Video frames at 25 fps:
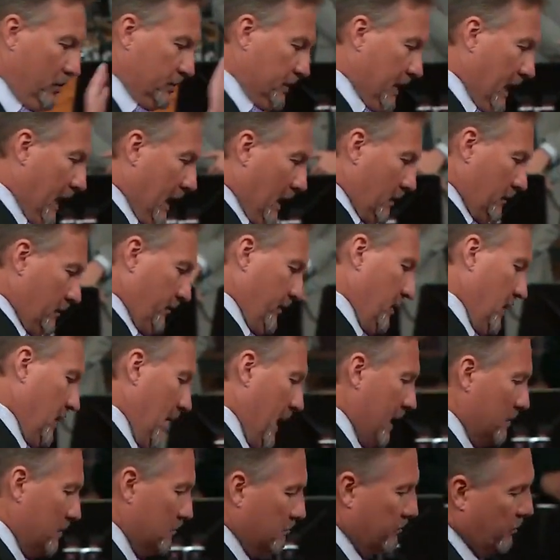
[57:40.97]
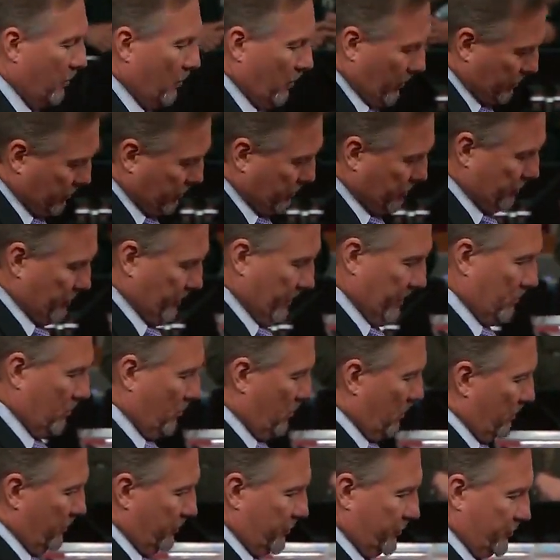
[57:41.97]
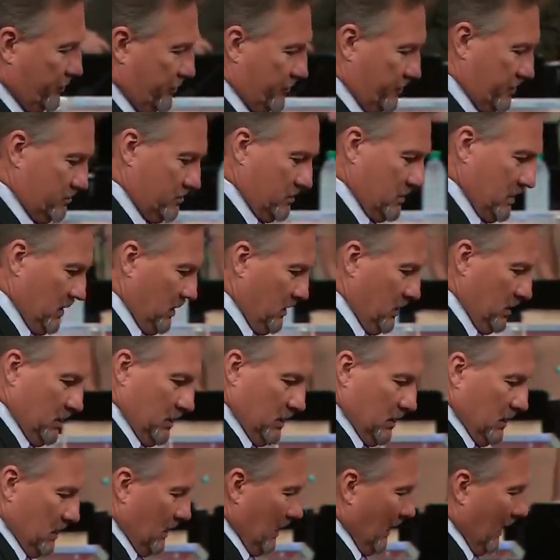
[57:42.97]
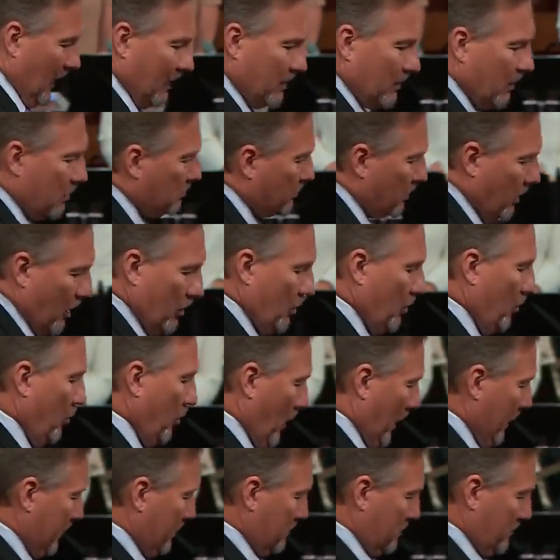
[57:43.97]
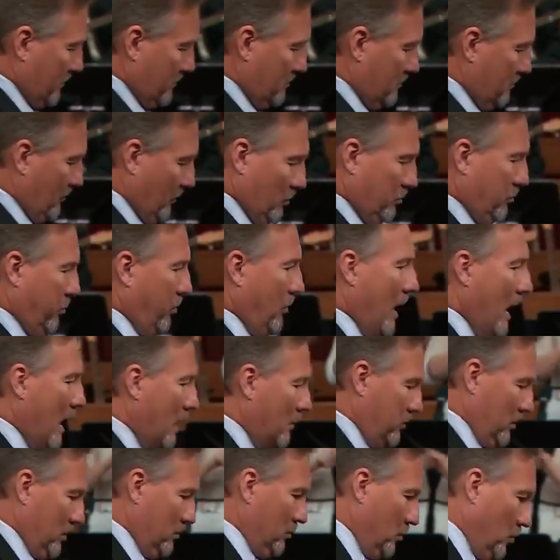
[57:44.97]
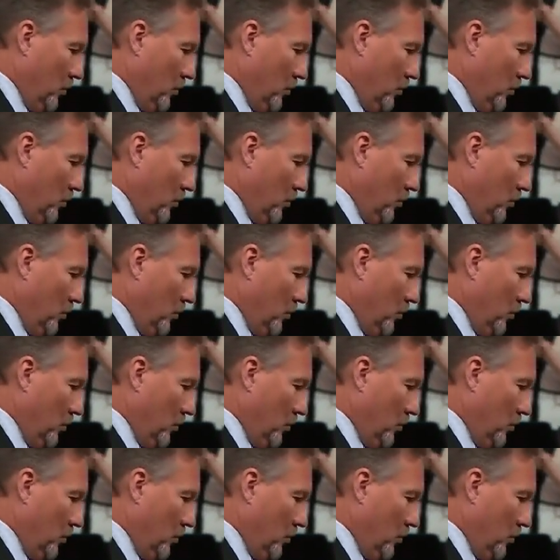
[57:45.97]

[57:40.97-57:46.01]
outlying bush, it was, I don't know what the problem